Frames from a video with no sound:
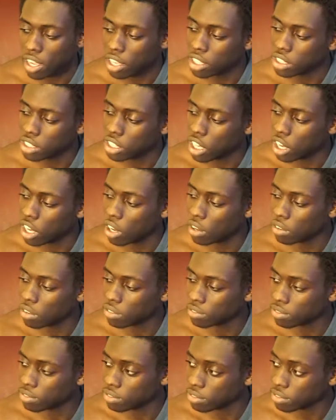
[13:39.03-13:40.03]
So
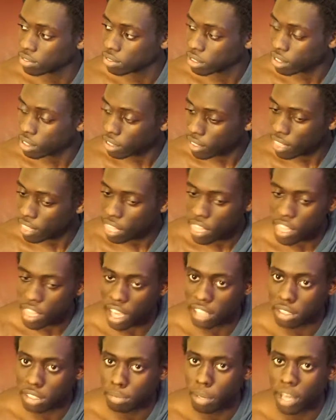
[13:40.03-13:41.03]

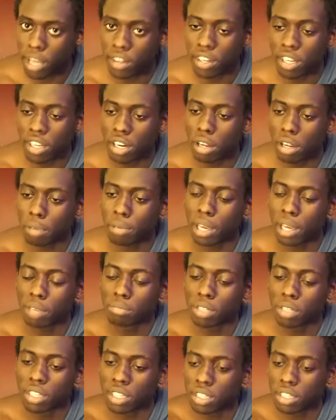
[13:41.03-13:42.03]
that's about it on my
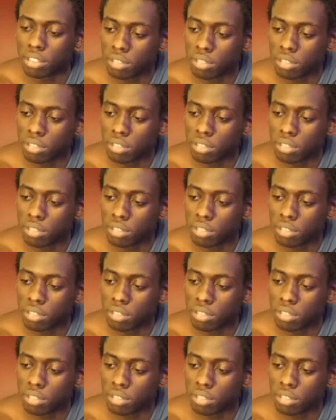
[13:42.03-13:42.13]
book.